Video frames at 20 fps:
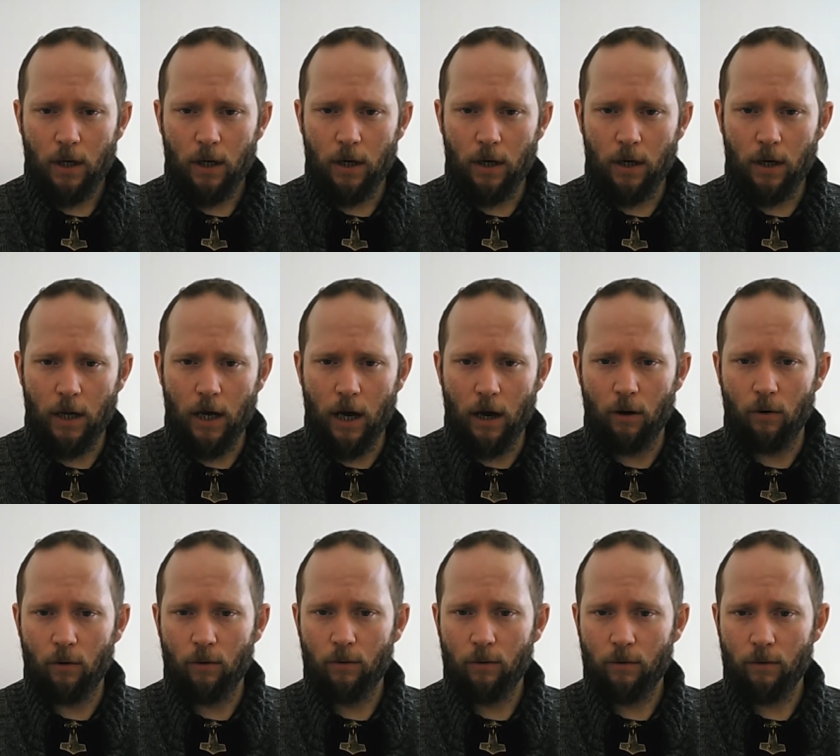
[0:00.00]

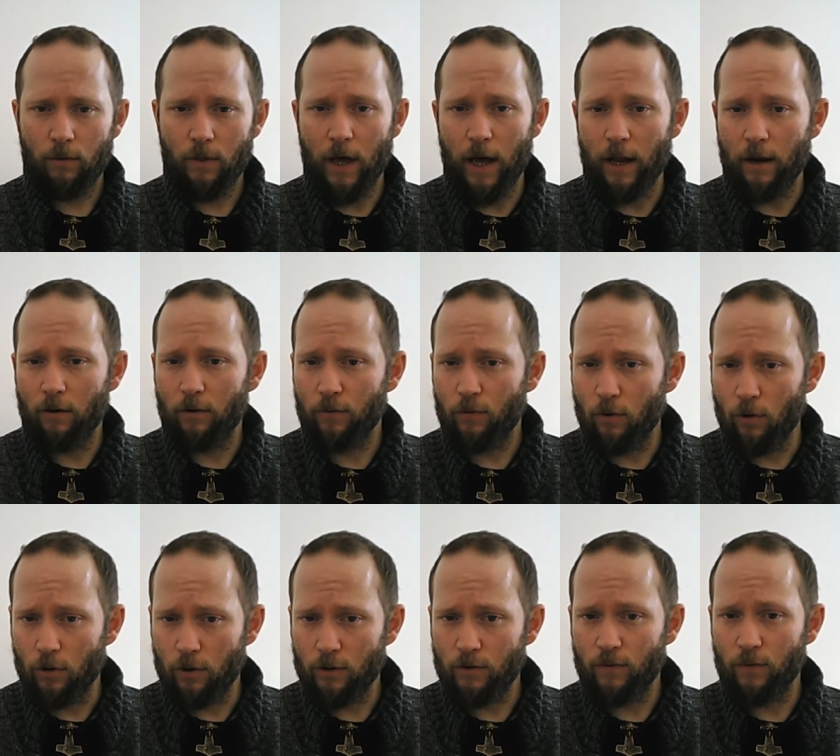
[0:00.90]
Now, then, of
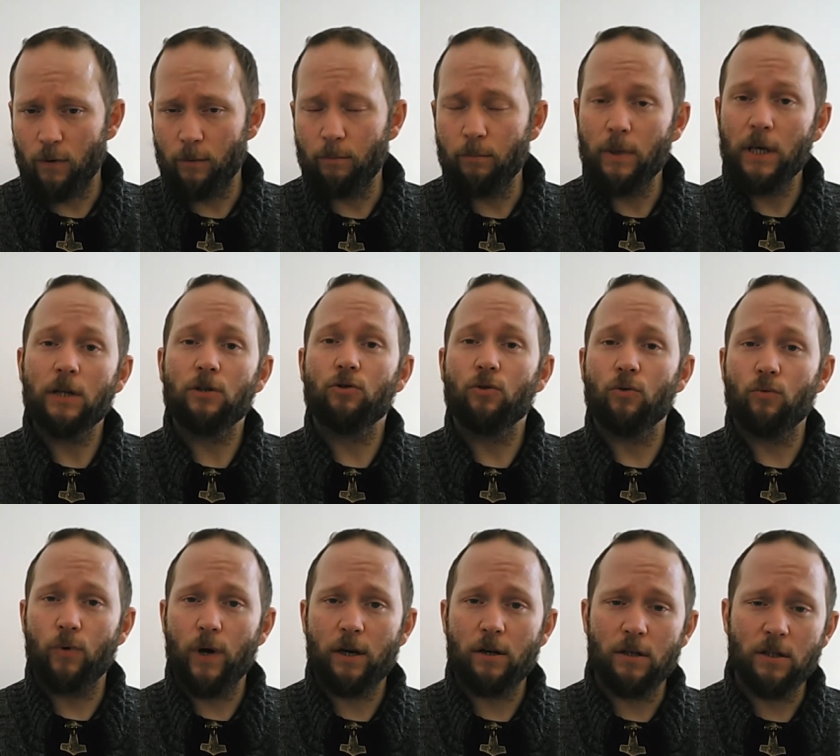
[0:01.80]
course, for me to
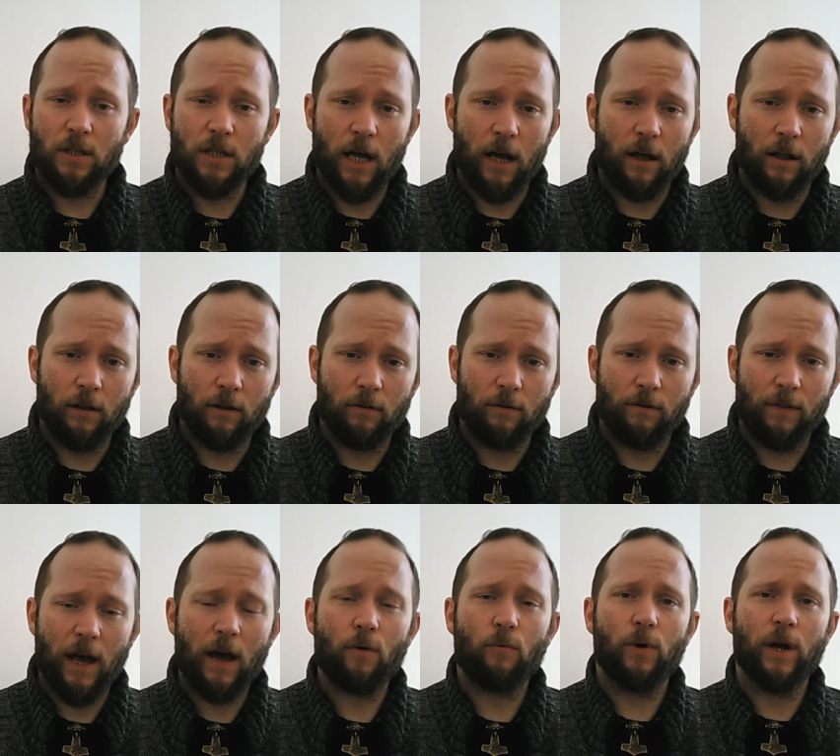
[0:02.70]
reconcile
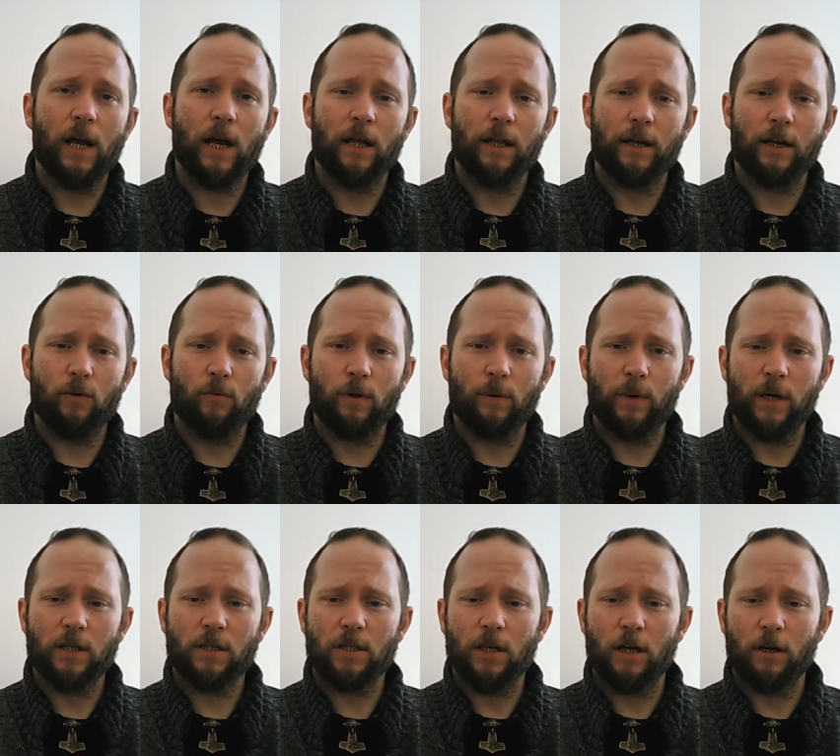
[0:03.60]
that reality with
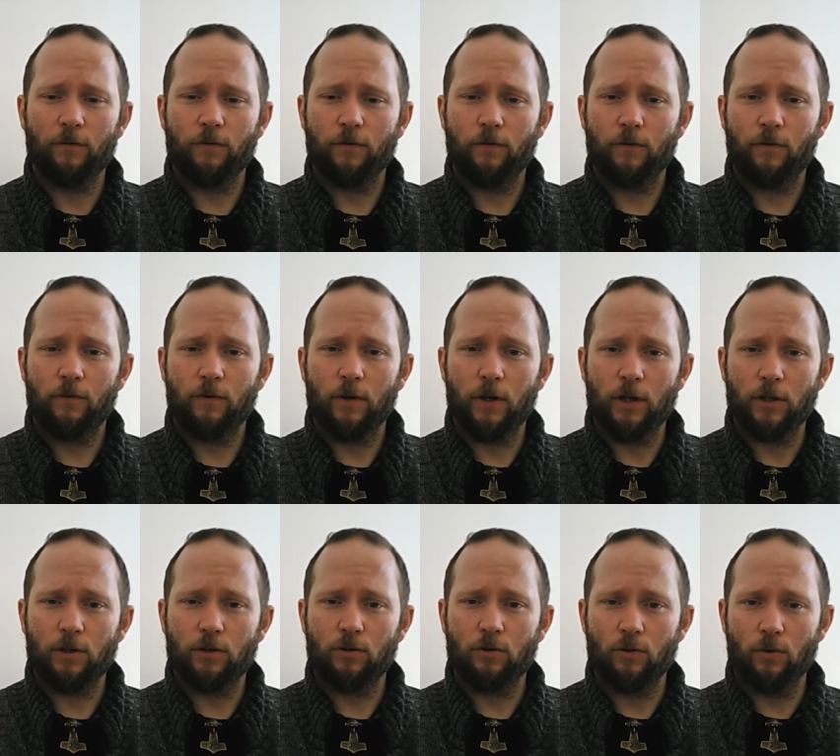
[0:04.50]
myself
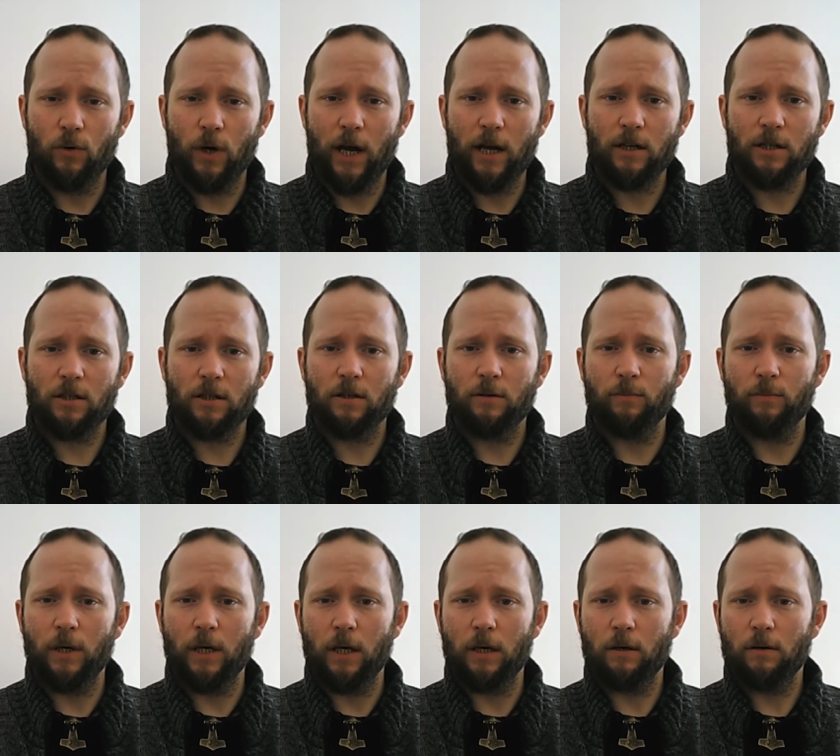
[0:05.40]
is to ask
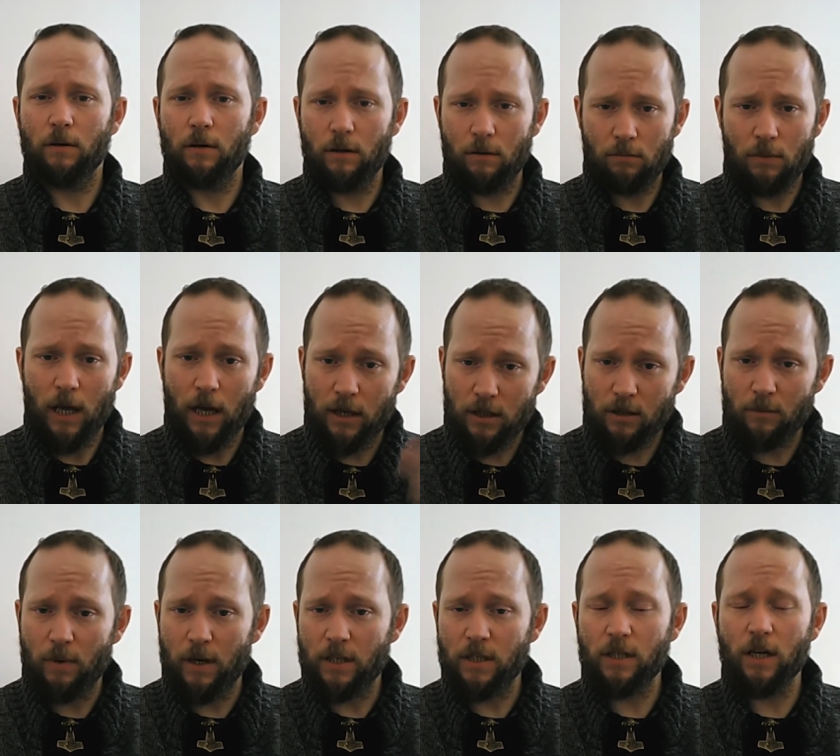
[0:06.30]
me uh, ask
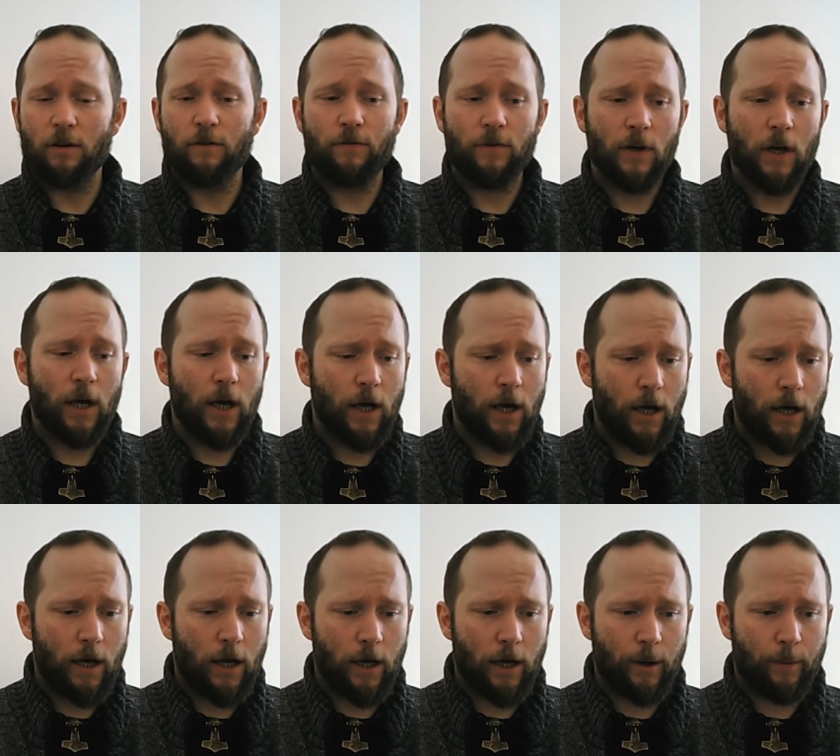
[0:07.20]
myself
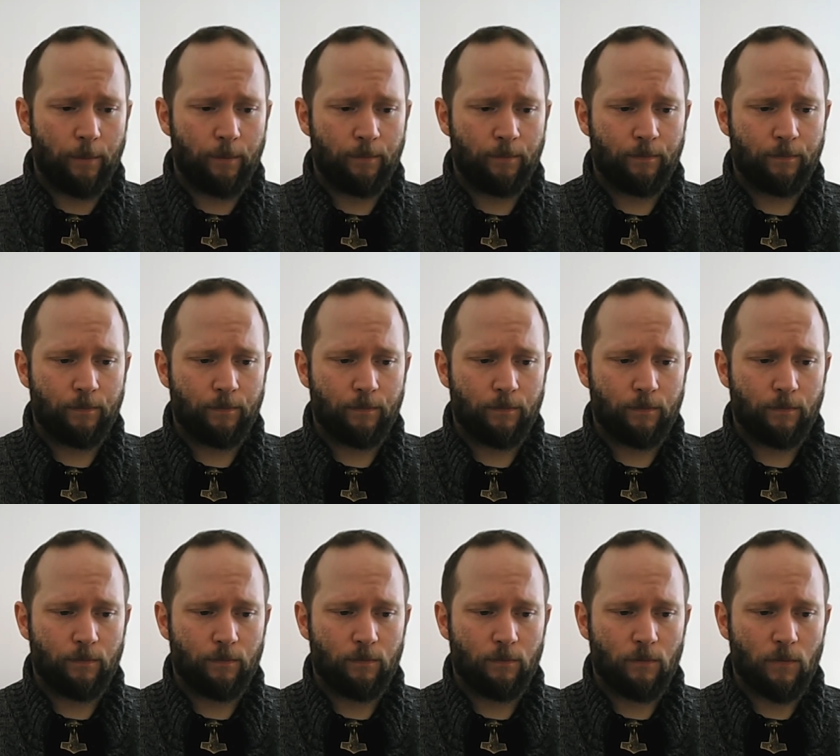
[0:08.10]
um,
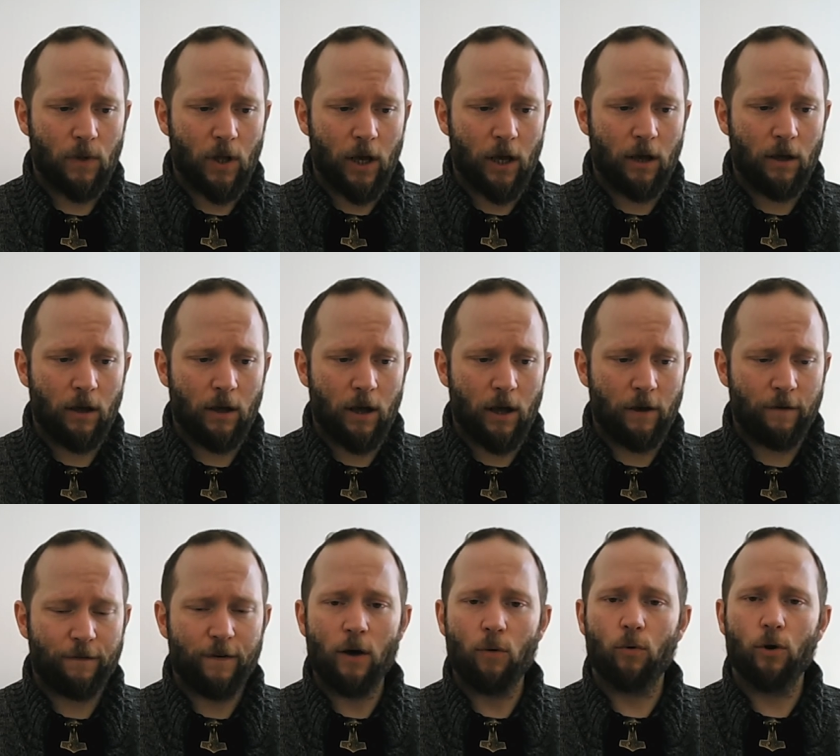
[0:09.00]

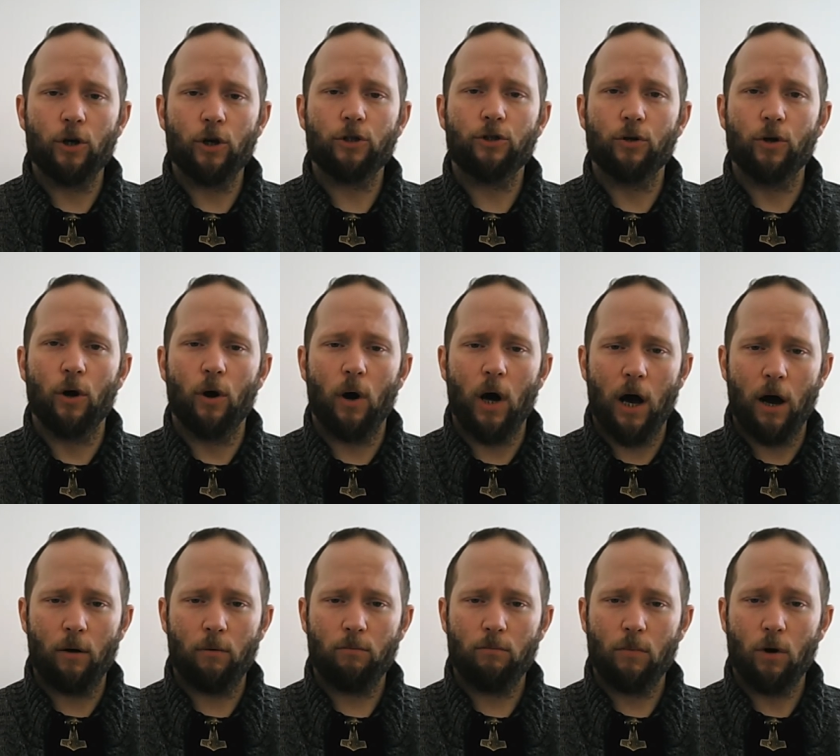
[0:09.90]
if I were to go
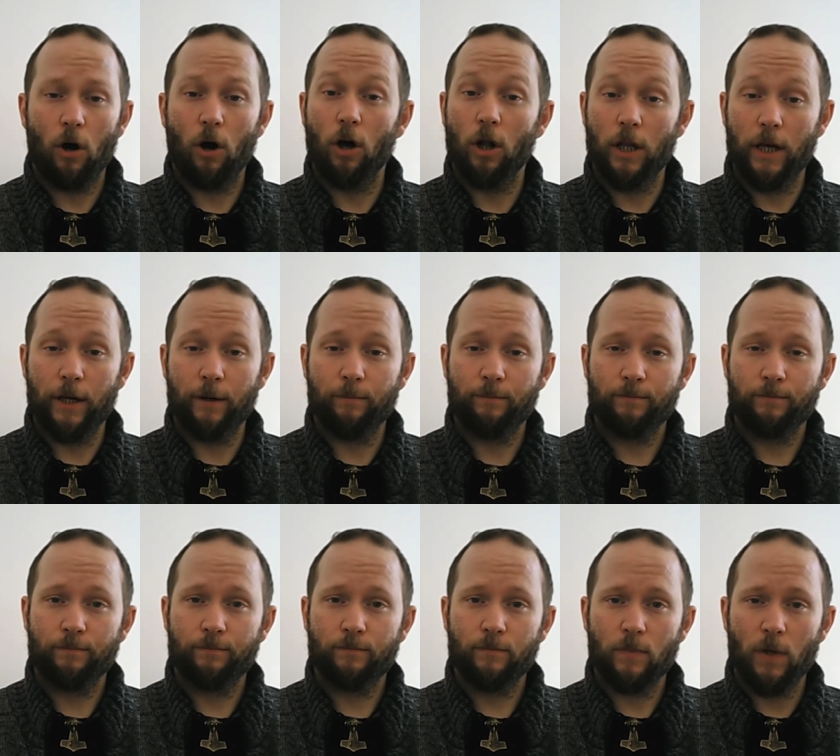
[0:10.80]
out all in
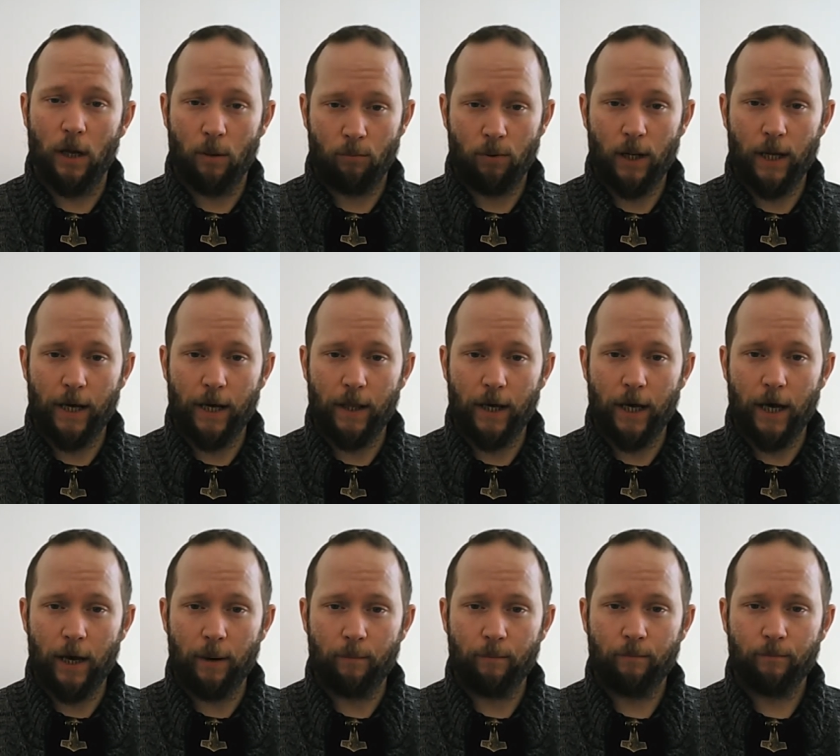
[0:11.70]
and play the
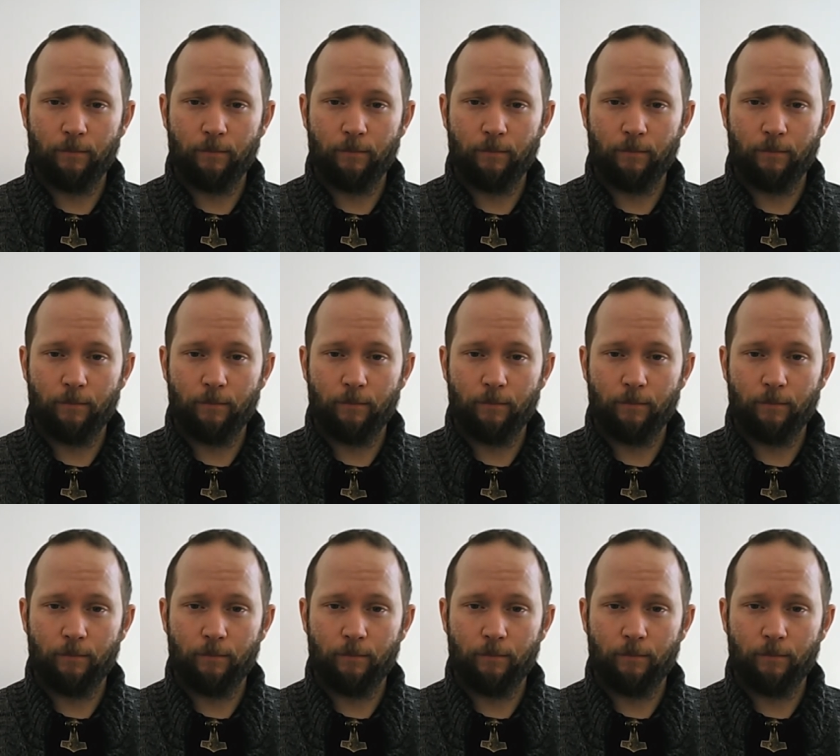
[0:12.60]
game,